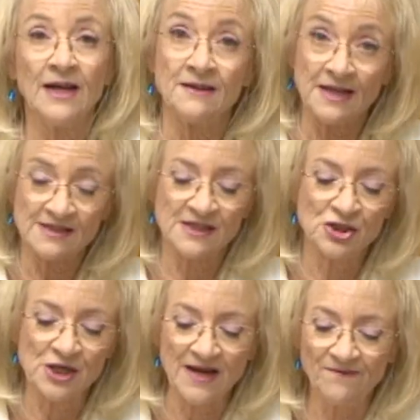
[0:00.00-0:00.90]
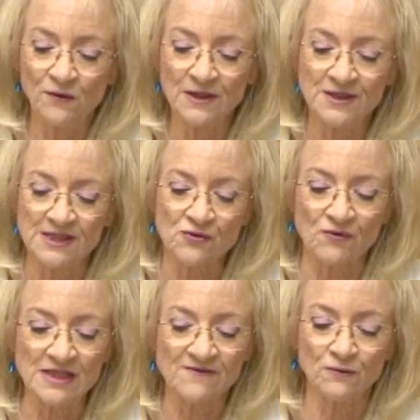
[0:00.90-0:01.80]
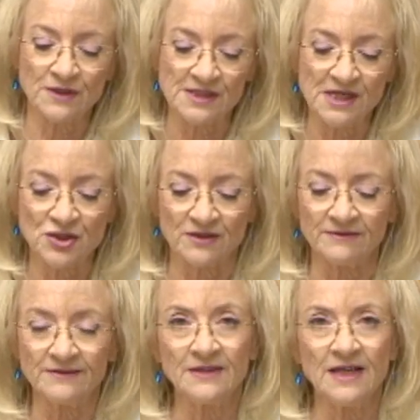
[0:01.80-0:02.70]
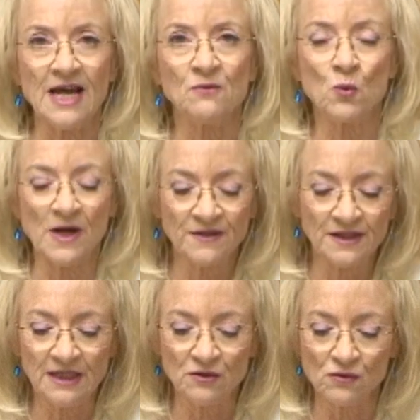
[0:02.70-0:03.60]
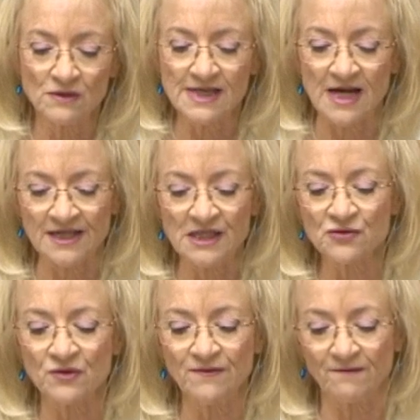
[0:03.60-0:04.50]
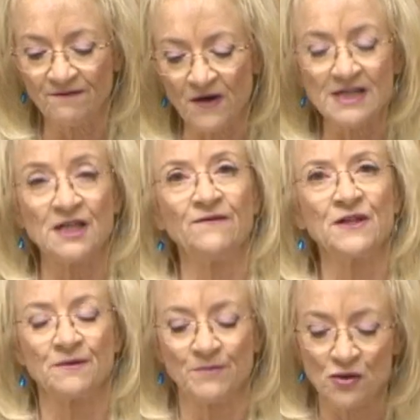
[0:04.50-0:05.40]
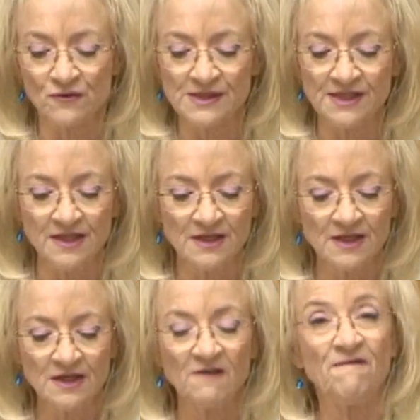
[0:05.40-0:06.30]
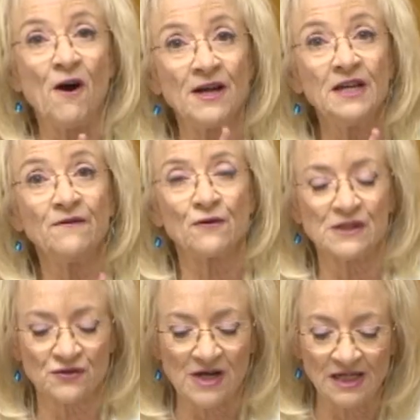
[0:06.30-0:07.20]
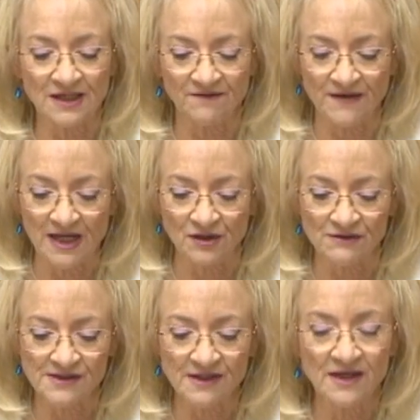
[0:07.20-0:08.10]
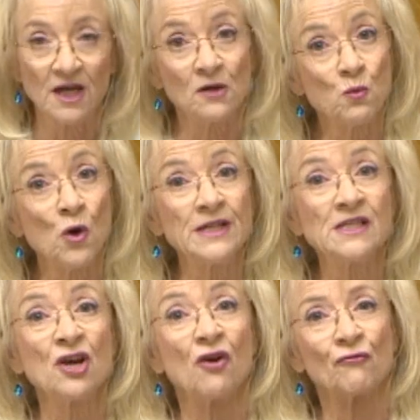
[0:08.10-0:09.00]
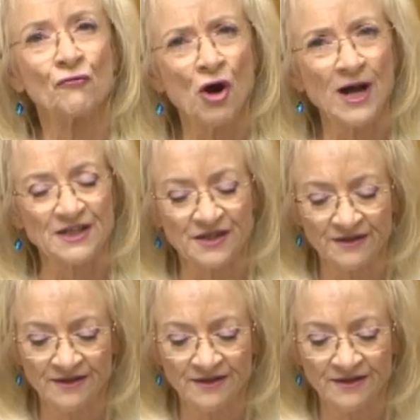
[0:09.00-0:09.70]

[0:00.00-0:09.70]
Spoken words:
That's a shameful and disgraceful decision, and one that ignores our history for fighting for democracy, fighting for Australian values and what is right.